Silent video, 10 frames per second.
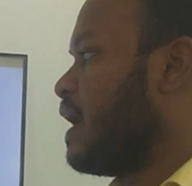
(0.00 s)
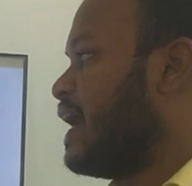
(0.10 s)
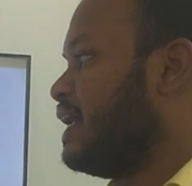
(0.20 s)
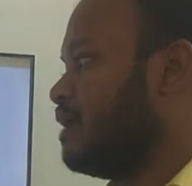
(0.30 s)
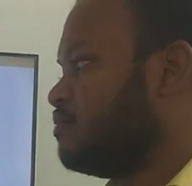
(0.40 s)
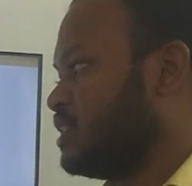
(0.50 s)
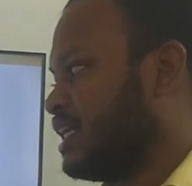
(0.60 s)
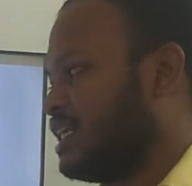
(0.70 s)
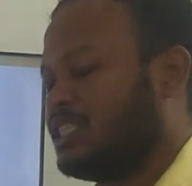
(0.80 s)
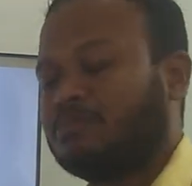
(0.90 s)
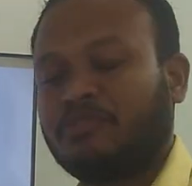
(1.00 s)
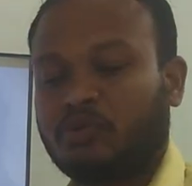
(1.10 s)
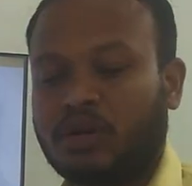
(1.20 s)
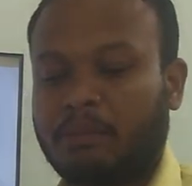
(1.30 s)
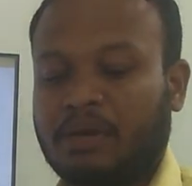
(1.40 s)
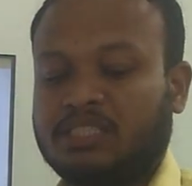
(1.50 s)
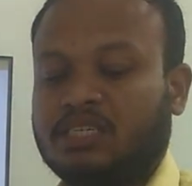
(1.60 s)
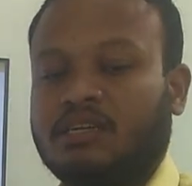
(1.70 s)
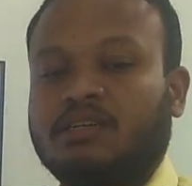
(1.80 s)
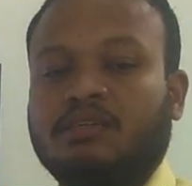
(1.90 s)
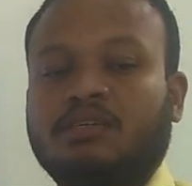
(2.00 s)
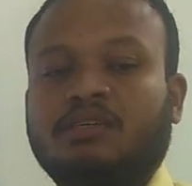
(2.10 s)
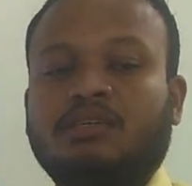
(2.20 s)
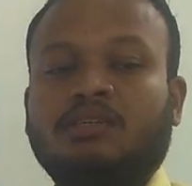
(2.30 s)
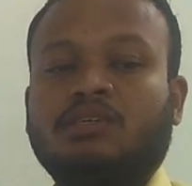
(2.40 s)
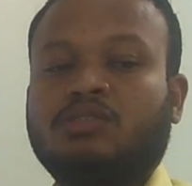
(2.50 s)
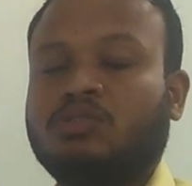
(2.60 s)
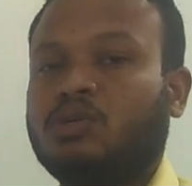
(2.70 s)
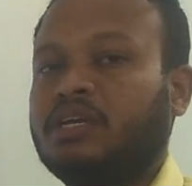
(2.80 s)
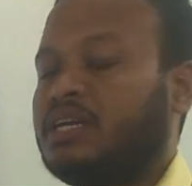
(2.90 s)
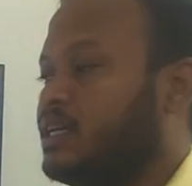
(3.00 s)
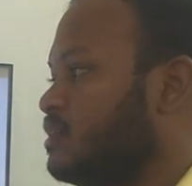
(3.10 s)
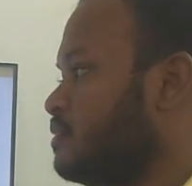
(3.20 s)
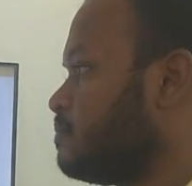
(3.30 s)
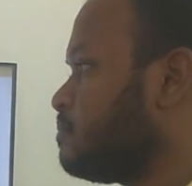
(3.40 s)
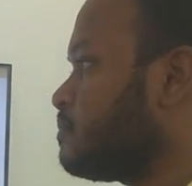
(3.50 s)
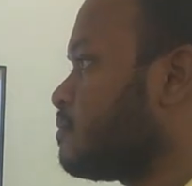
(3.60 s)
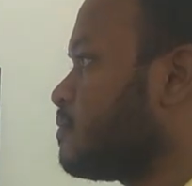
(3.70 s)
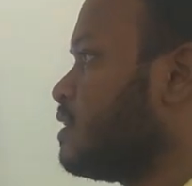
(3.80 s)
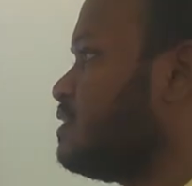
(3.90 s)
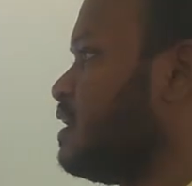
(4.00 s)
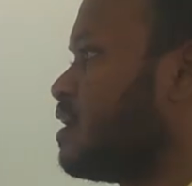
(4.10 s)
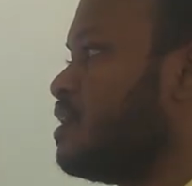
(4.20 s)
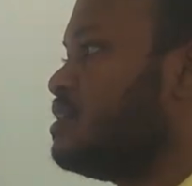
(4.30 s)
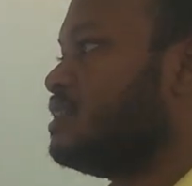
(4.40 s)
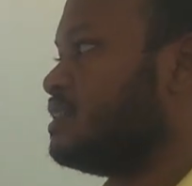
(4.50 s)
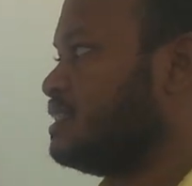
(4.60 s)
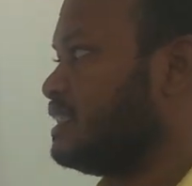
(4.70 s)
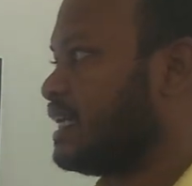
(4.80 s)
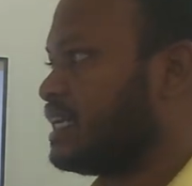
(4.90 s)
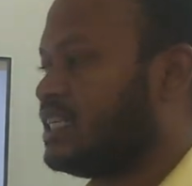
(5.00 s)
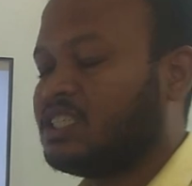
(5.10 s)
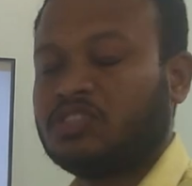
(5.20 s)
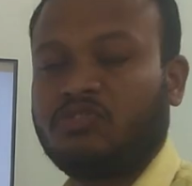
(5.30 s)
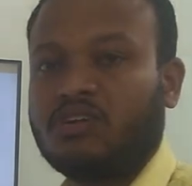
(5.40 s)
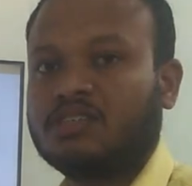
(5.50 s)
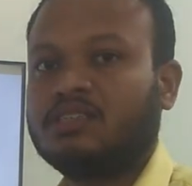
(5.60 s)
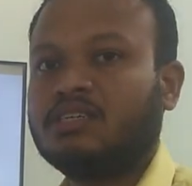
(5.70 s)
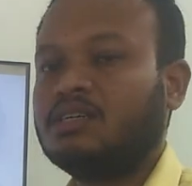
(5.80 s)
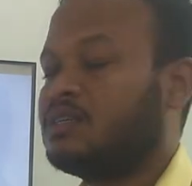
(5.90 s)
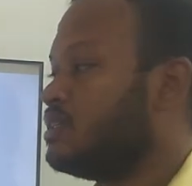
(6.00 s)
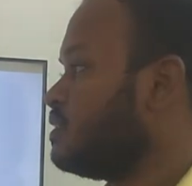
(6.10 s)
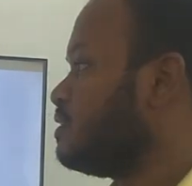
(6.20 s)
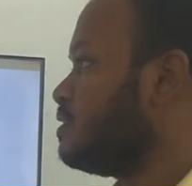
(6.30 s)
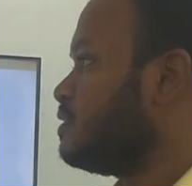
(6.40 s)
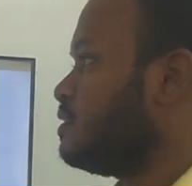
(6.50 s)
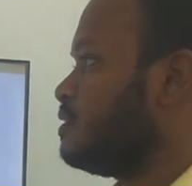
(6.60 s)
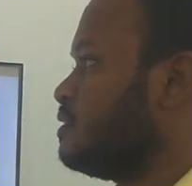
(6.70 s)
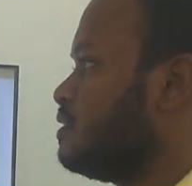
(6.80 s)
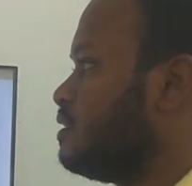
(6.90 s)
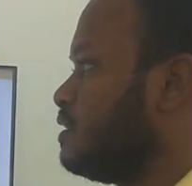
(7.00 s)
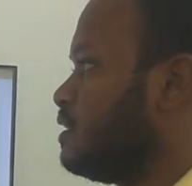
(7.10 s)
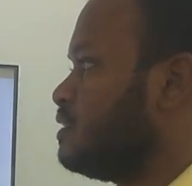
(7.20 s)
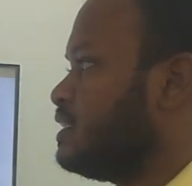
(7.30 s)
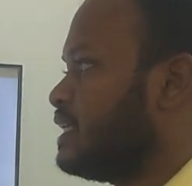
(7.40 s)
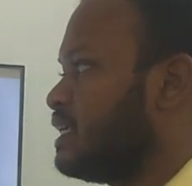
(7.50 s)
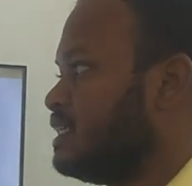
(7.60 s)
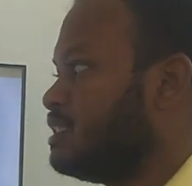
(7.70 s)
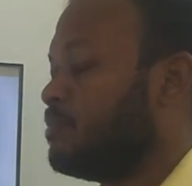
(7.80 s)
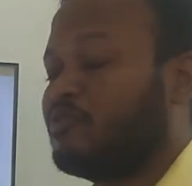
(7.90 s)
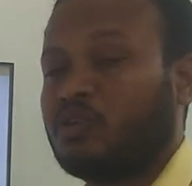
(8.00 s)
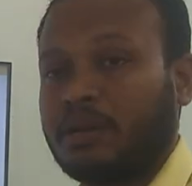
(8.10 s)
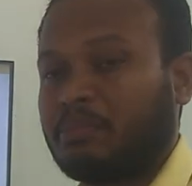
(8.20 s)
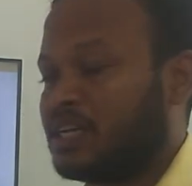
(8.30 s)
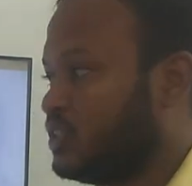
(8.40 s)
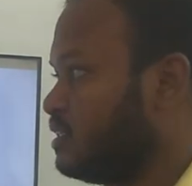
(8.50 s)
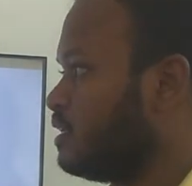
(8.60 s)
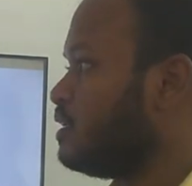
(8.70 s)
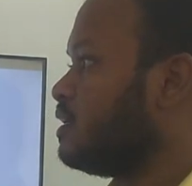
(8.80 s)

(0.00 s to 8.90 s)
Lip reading: Item checklist before departure. So here there are the checklist for the checklist before departure.